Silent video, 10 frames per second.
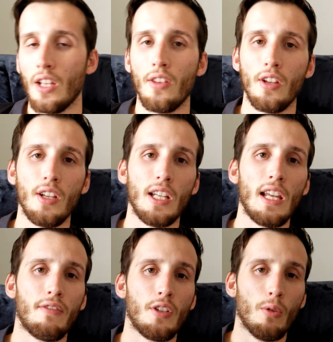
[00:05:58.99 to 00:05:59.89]
than
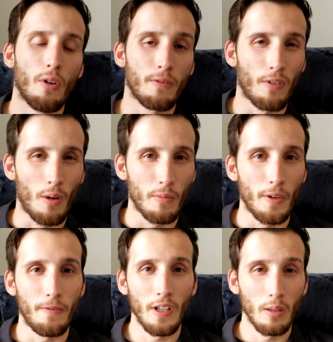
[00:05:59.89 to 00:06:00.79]
if you were from the
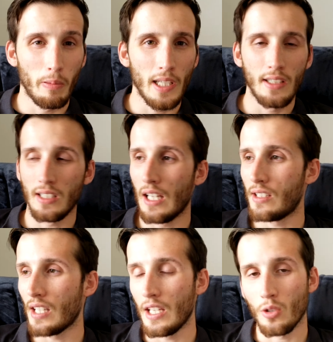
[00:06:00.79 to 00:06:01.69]
Philippines,
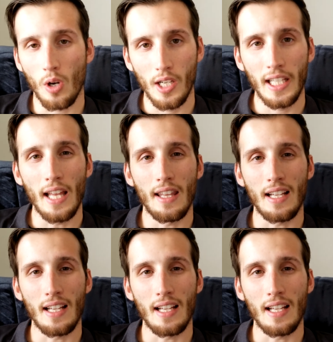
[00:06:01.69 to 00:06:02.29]
let's say, trying to get that